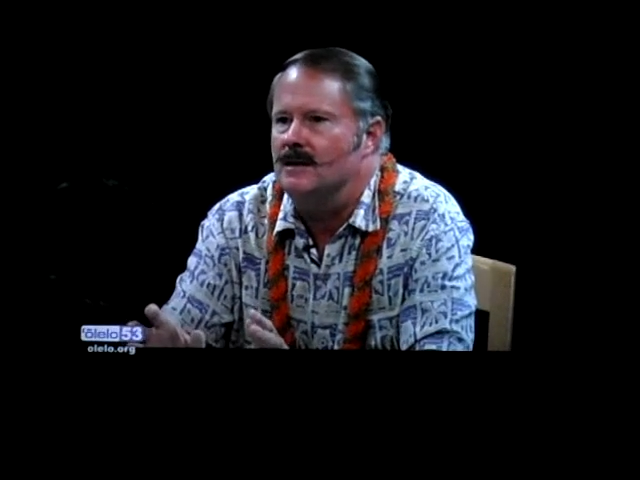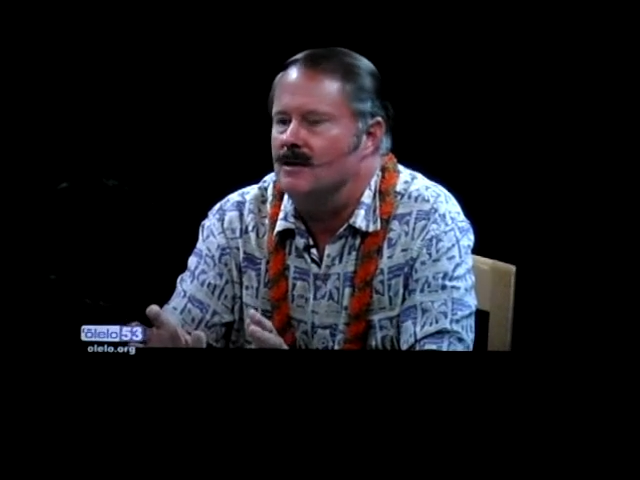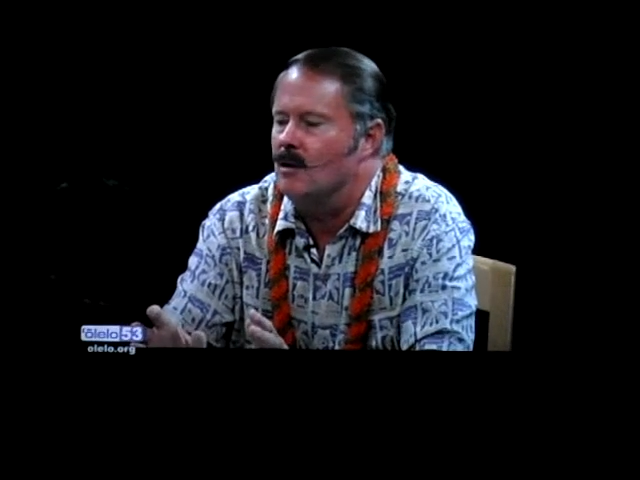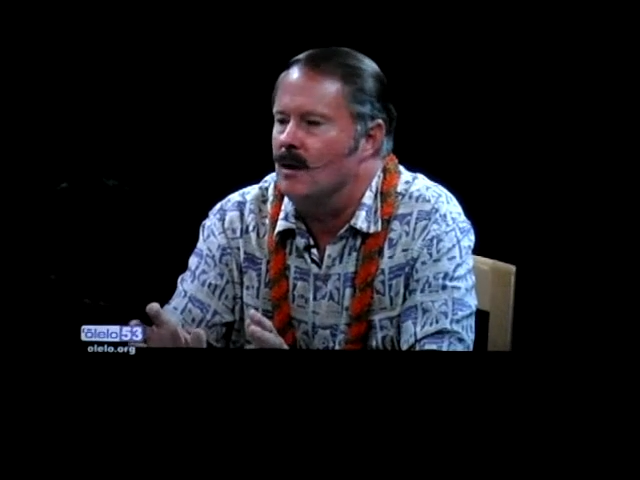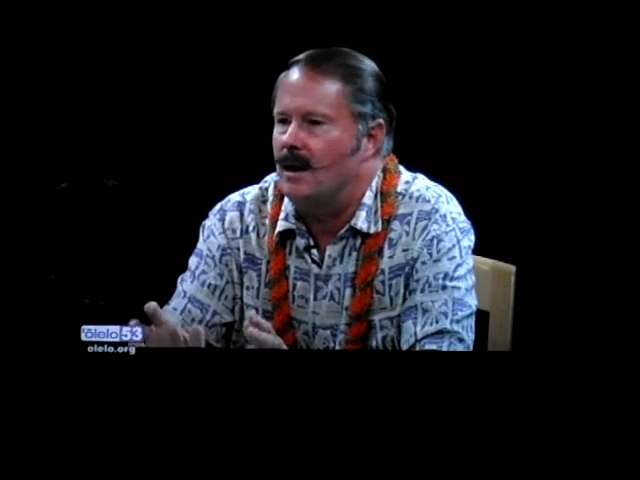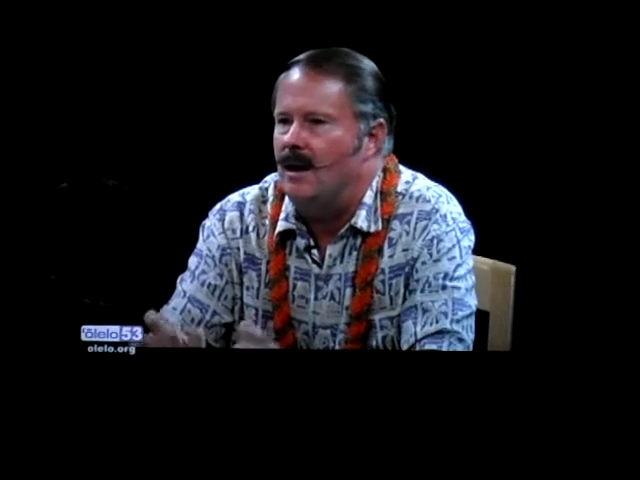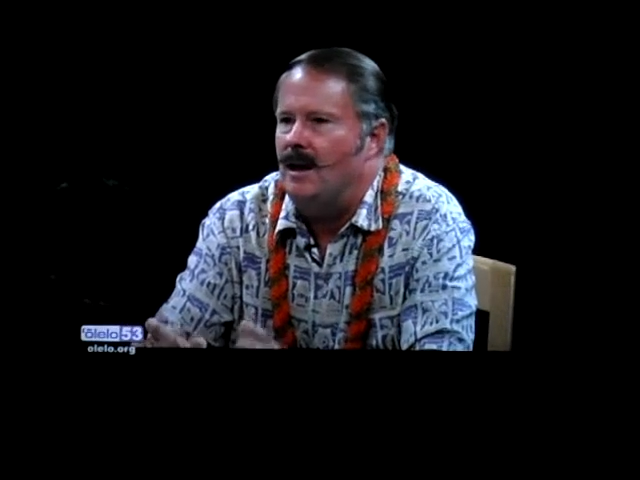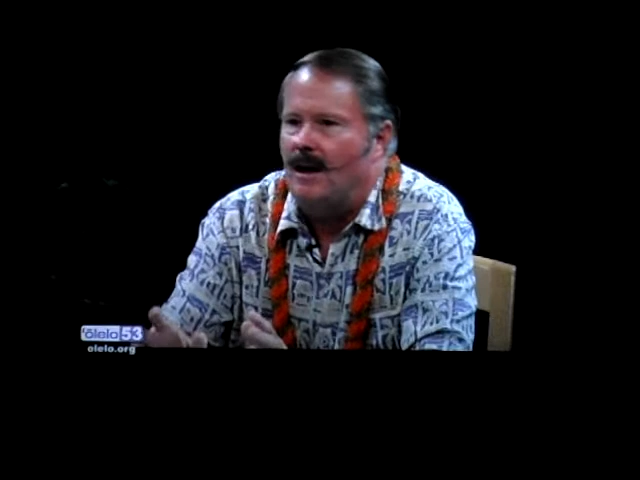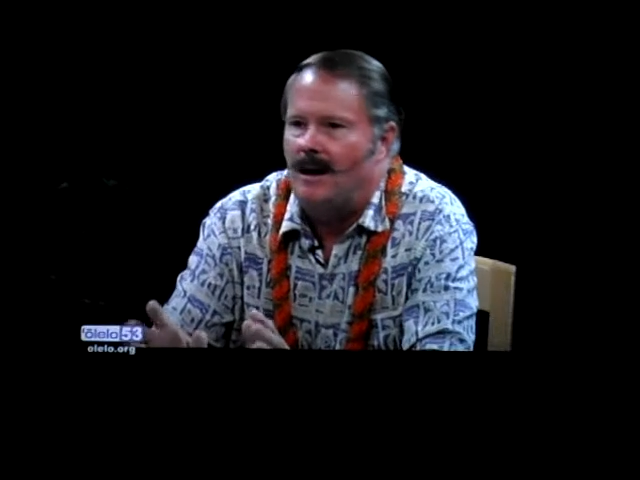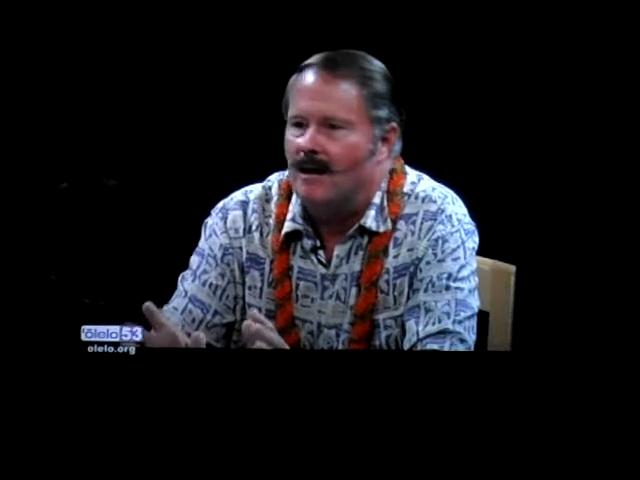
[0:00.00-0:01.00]
So
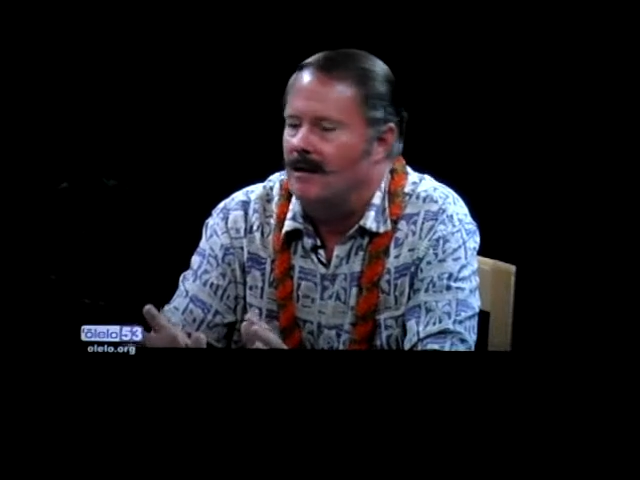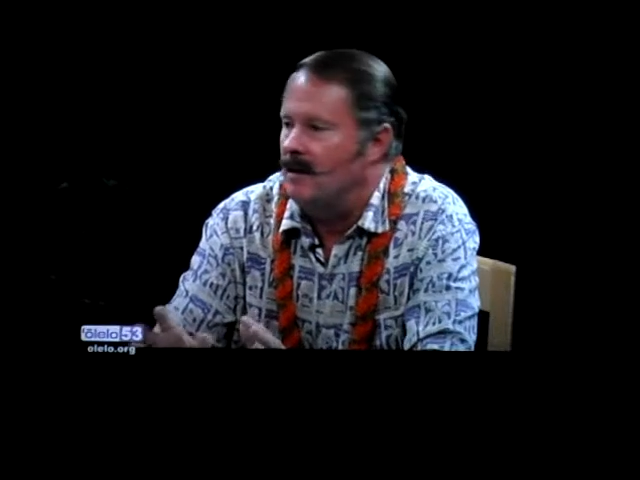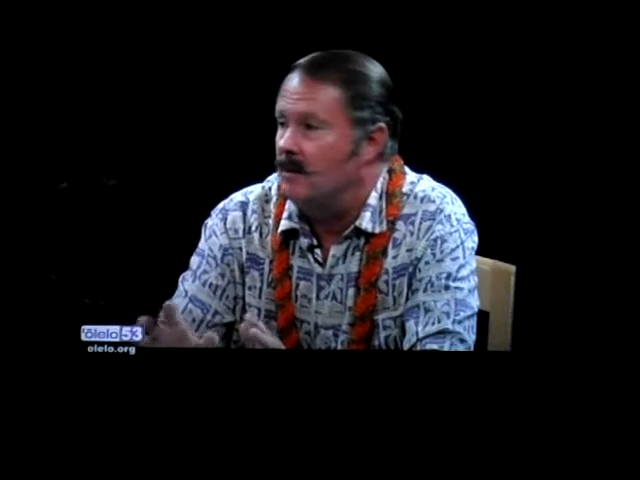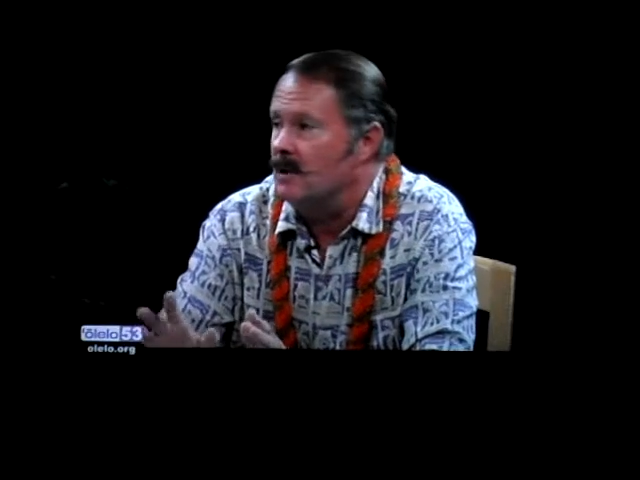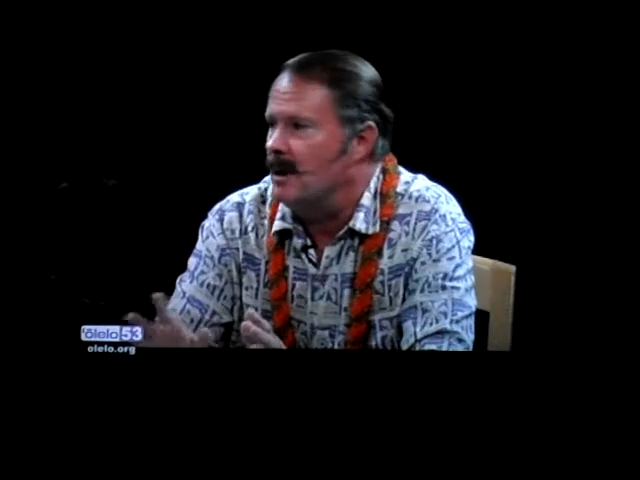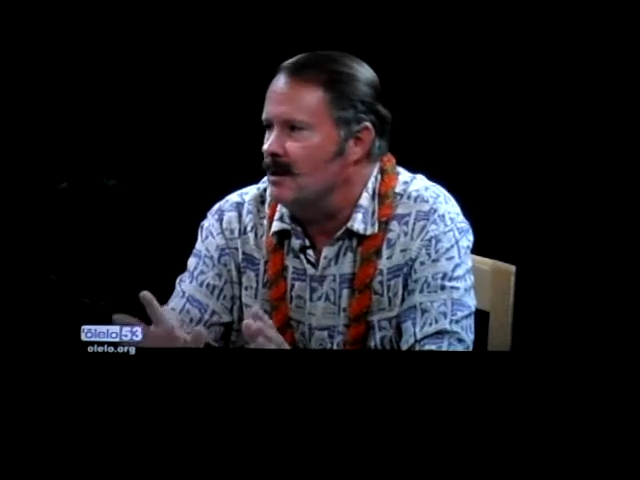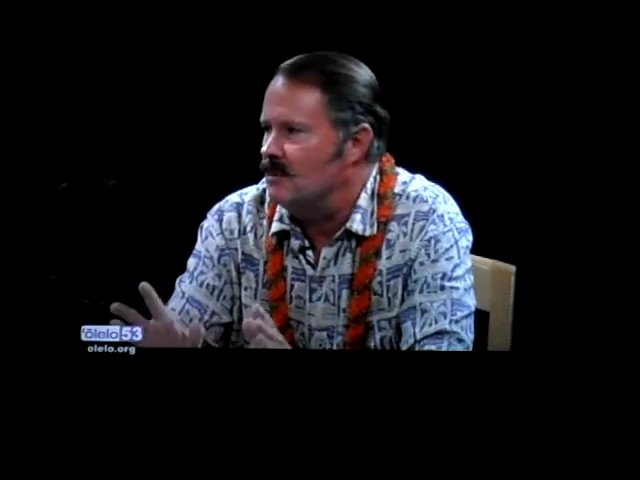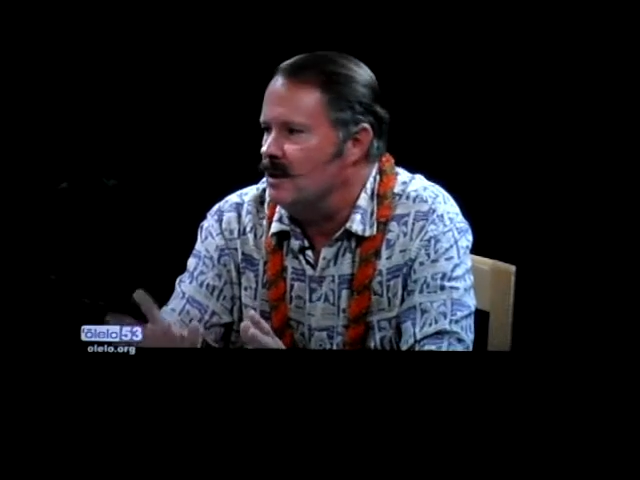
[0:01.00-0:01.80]
I'm